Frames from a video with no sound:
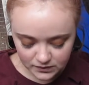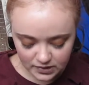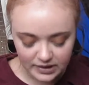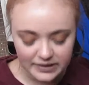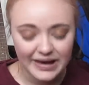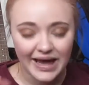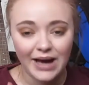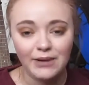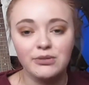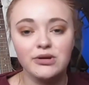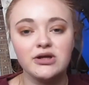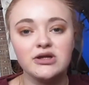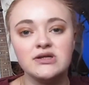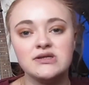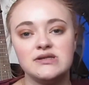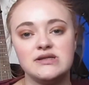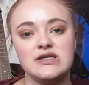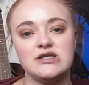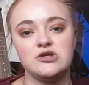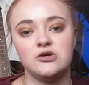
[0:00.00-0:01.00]
And
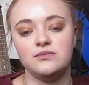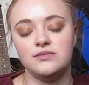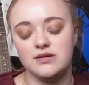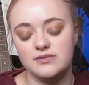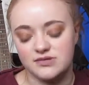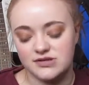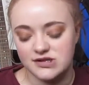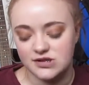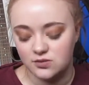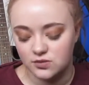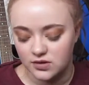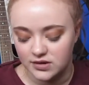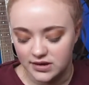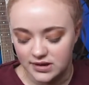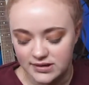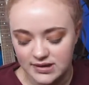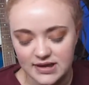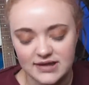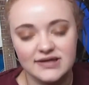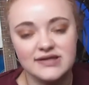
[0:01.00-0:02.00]
Ambulance is on BBC One,
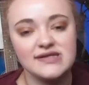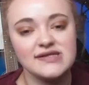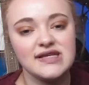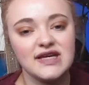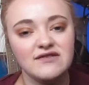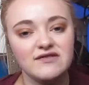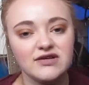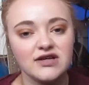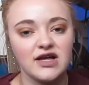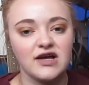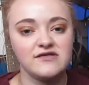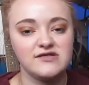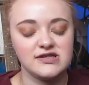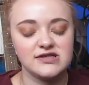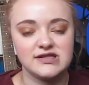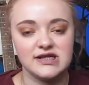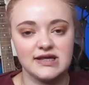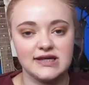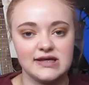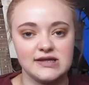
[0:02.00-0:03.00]
and then Saving Lives
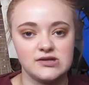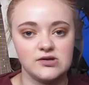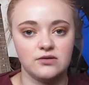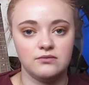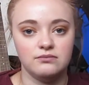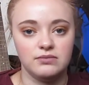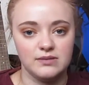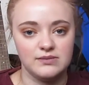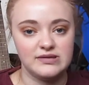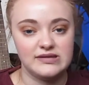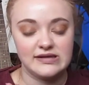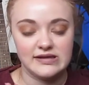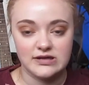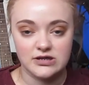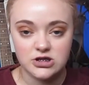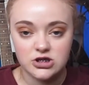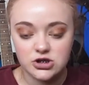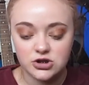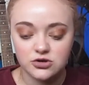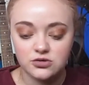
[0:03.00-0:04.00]
at Sea is on
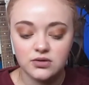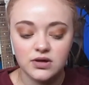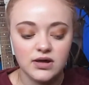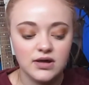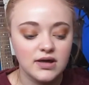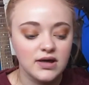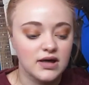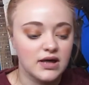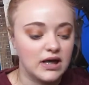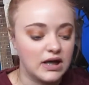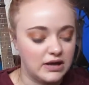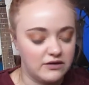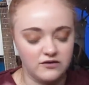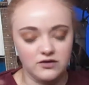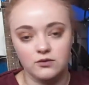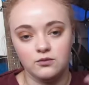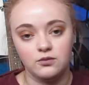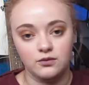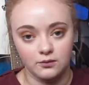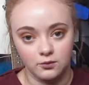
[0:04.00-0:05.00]
BBC Two,
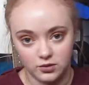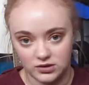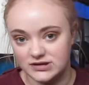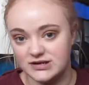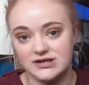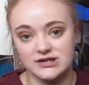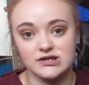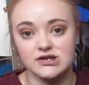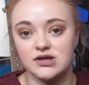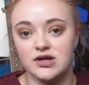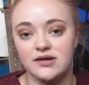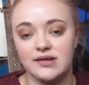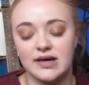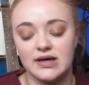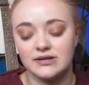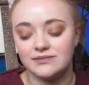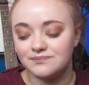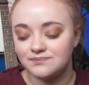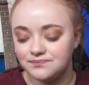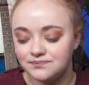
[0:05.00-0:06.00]
if you wanted to know
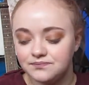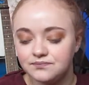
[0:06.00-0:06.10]
that.